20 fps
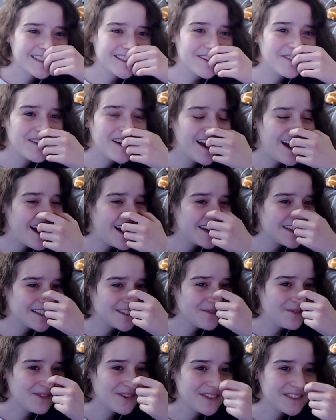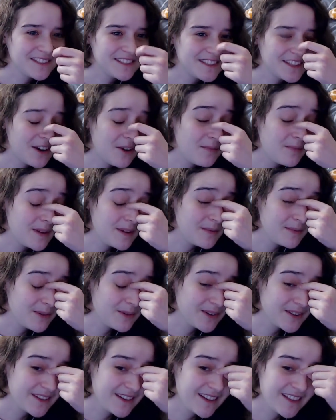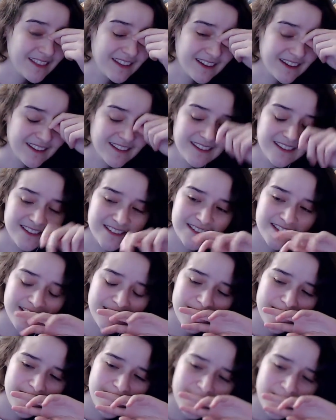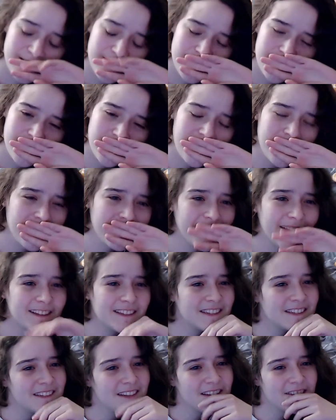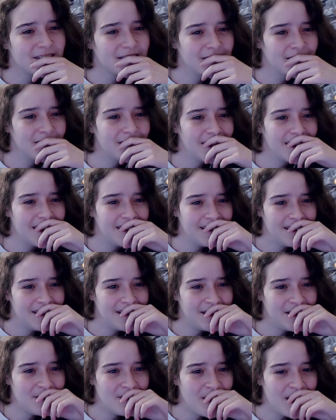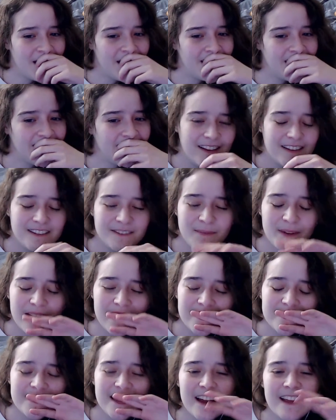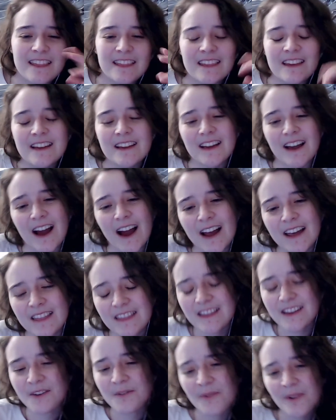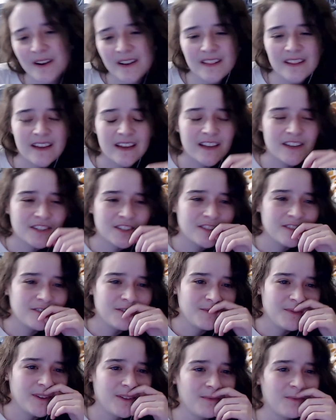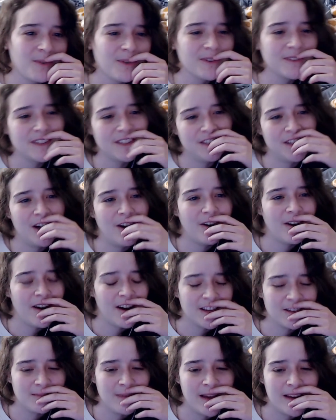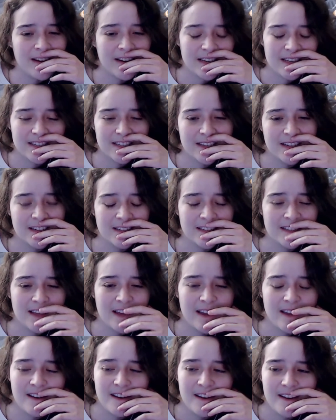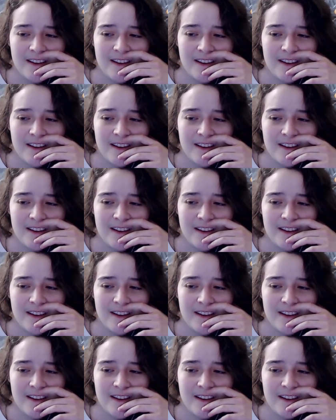I'm gonna ask some World of Chel people what they think of this. Oh, that's such a good idea, man. Because I think one of the issues with World of Chel cosmetics is that